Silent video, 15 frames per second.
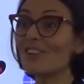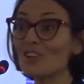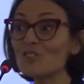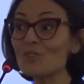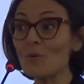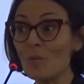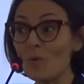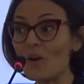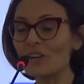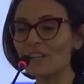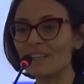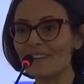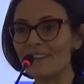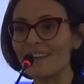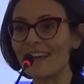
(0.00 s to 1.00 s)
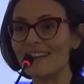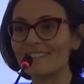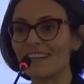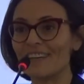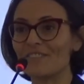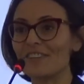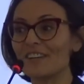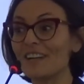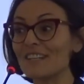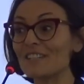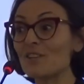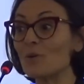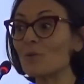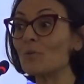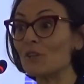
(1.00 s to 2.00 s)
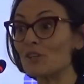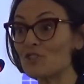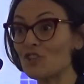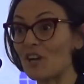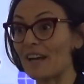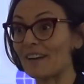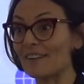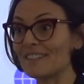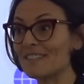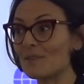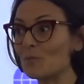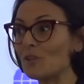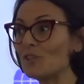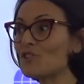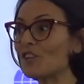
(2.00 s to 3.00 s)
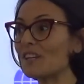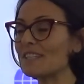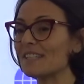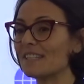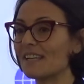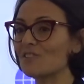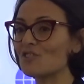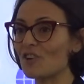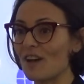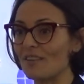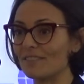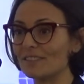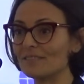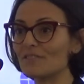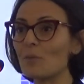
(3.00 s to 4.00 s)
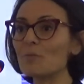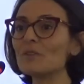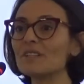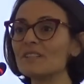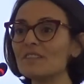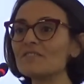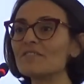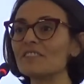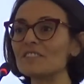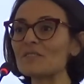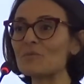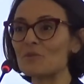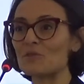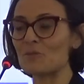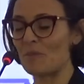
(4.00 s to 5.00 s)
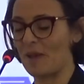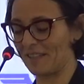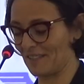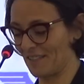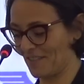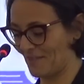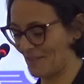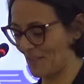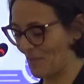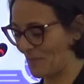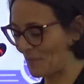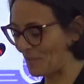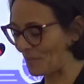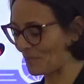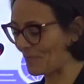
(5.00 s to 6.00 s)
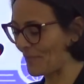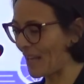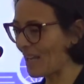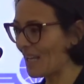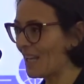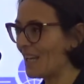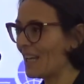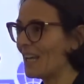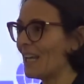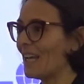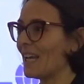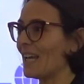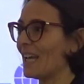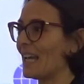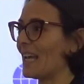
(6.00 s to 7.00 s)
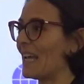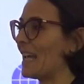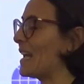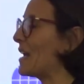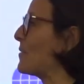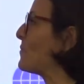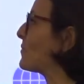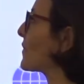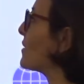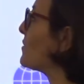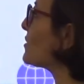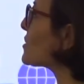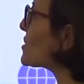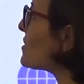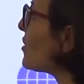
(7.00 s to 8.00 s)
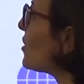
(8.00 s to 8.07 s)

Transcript: lot of work in IATA in regards of wheelchairs, wheelchairs in air travel, from the different perspectives. Um, first of